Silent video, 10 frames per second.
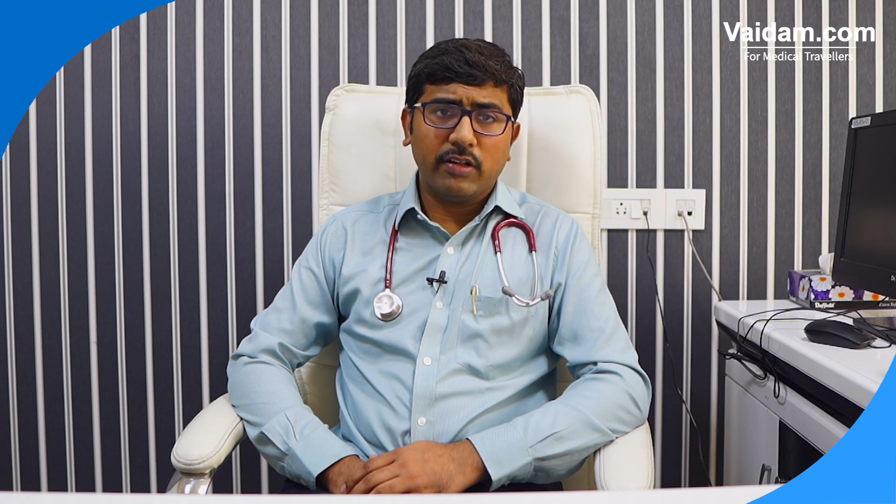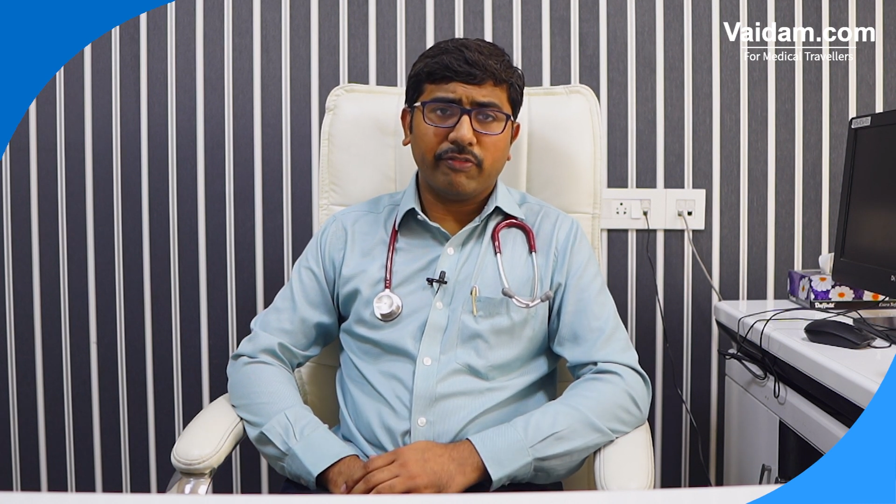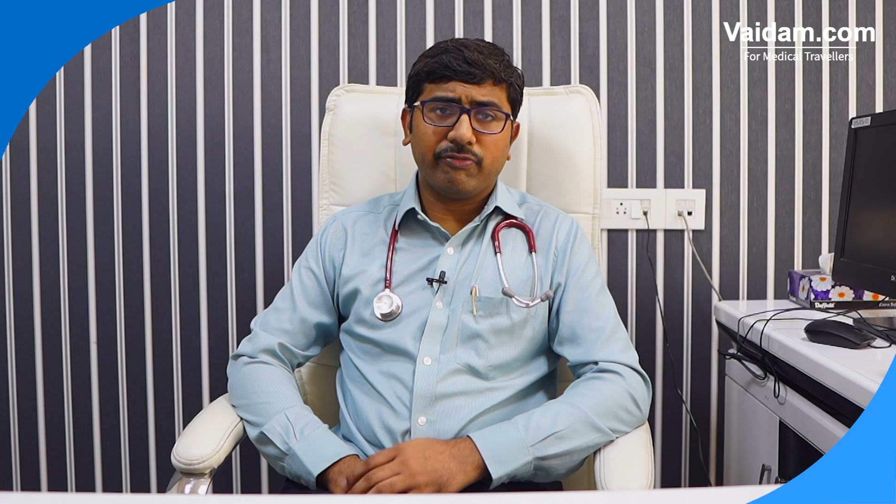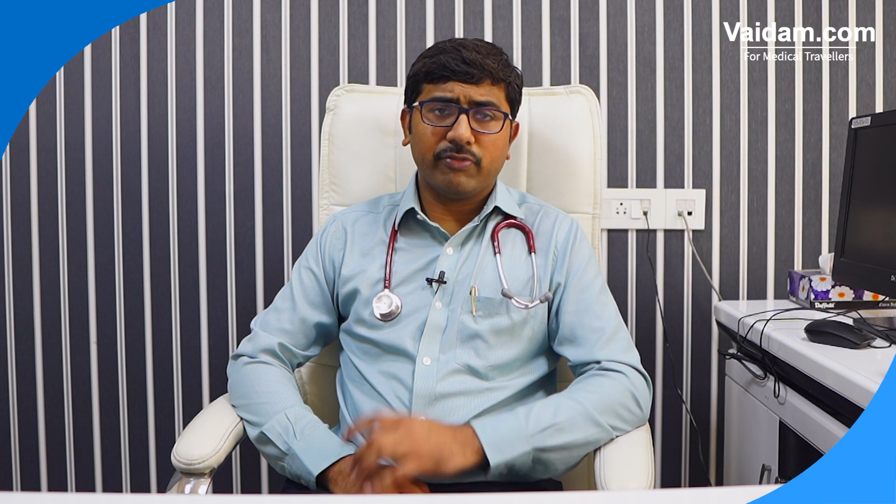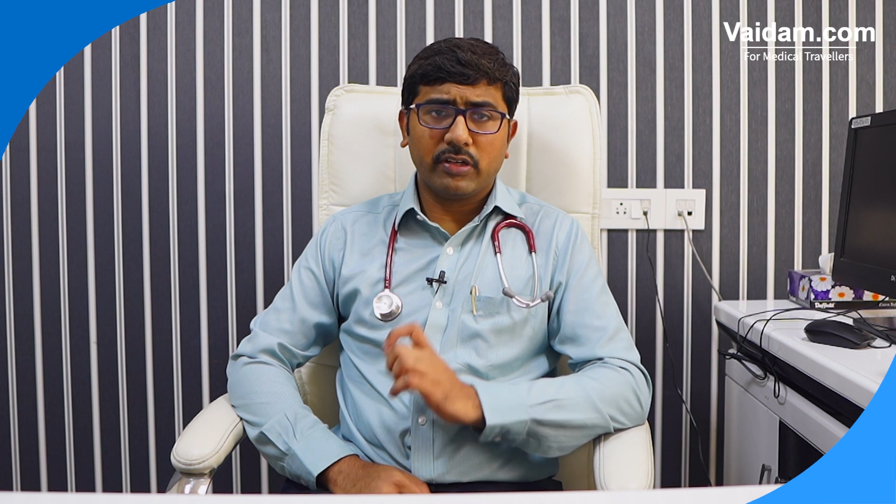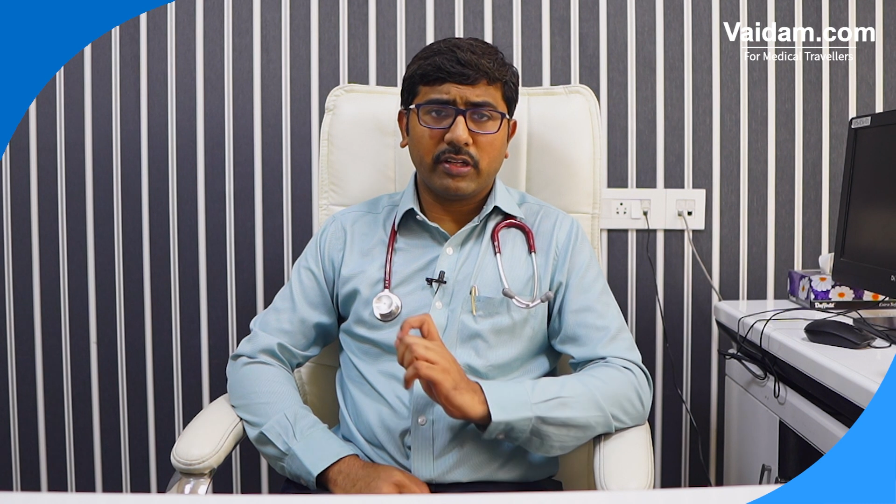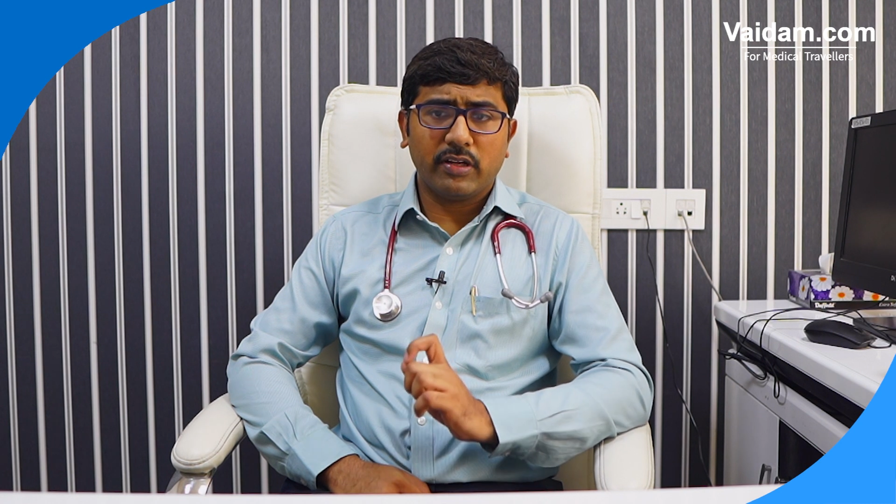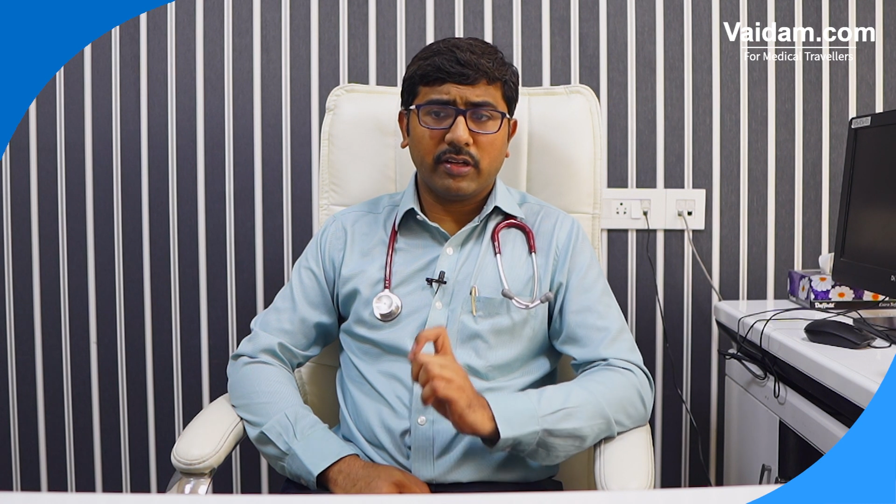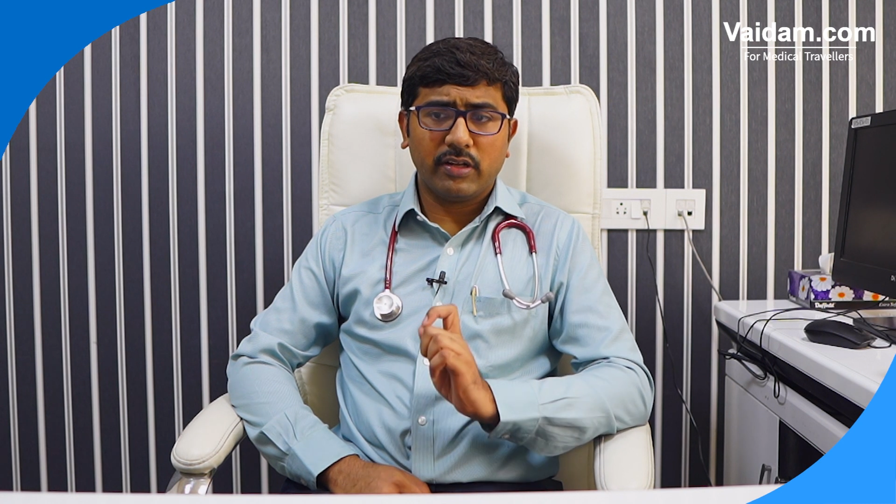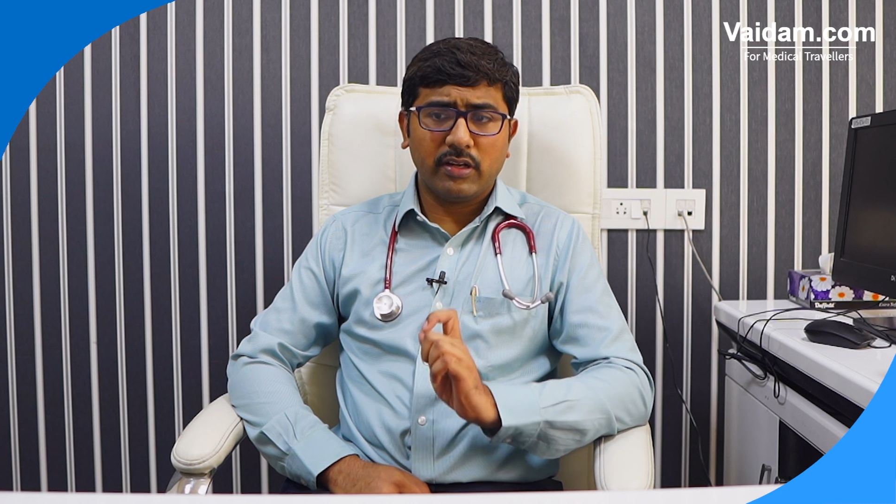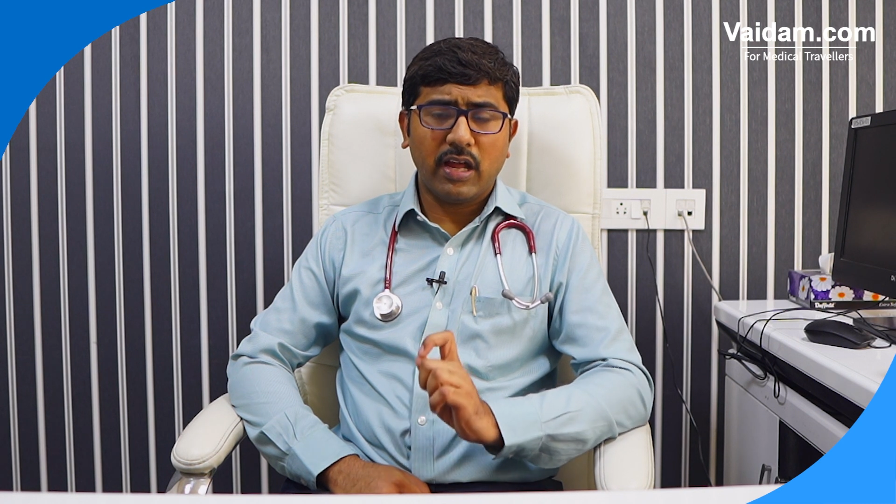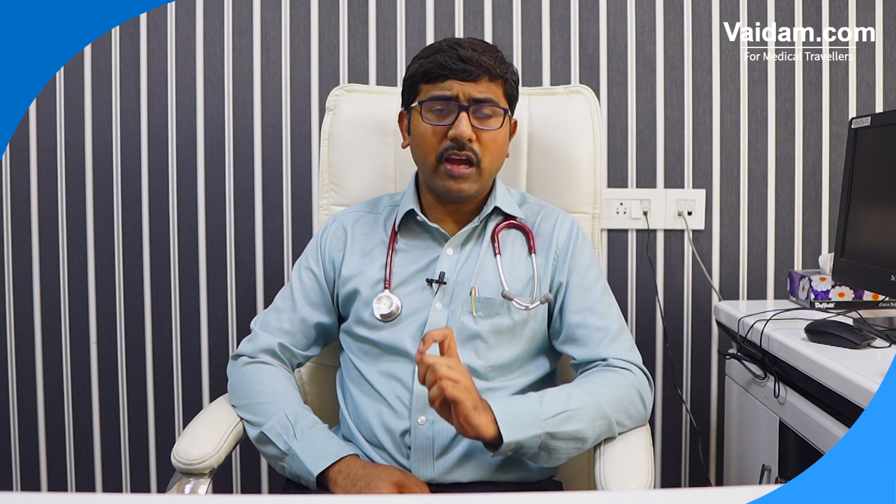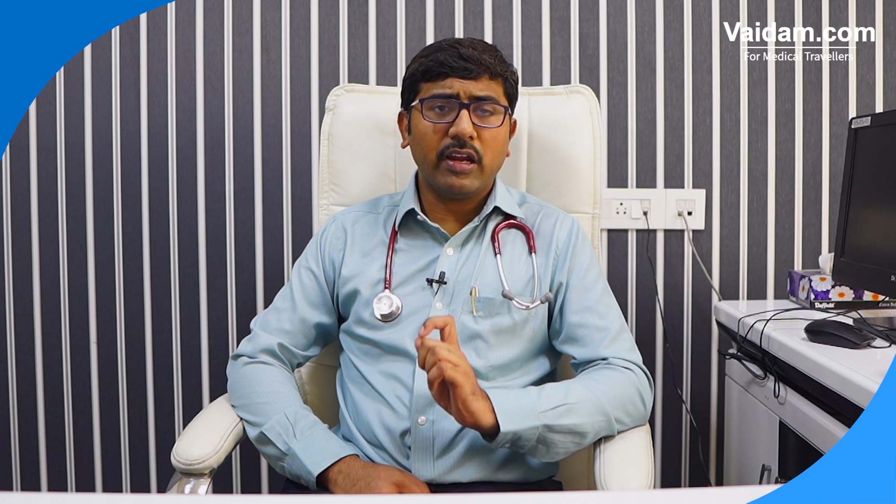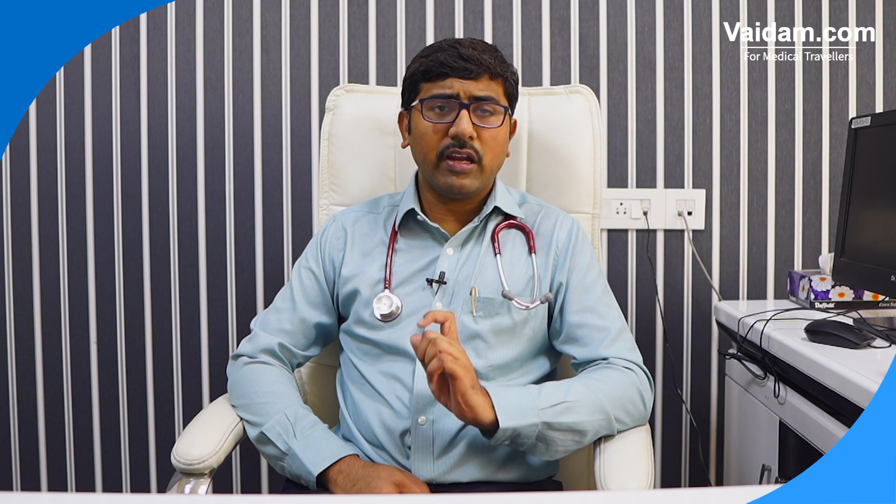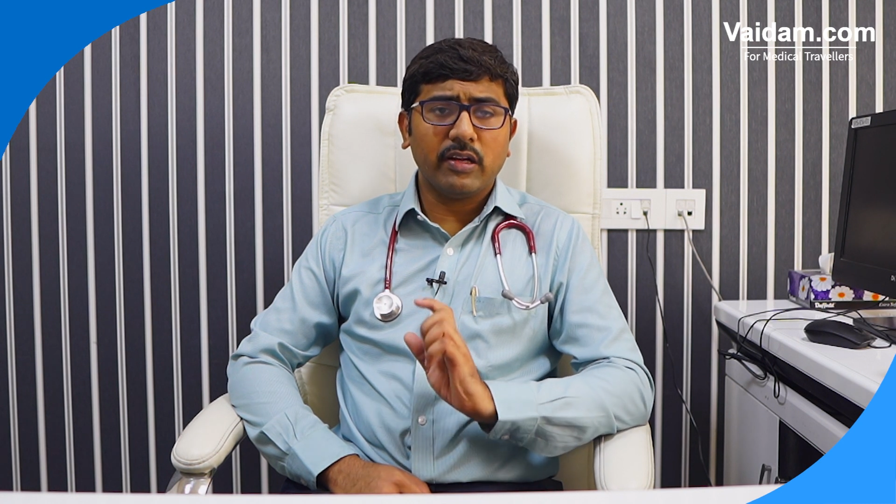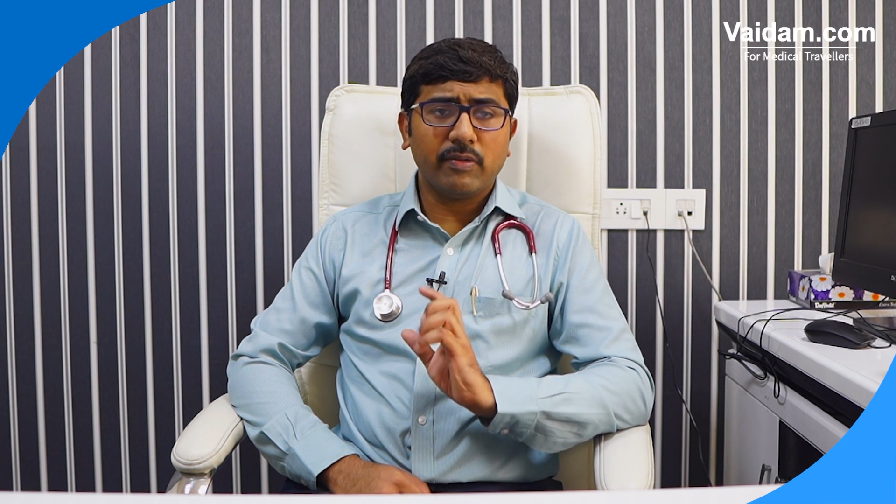The, the lung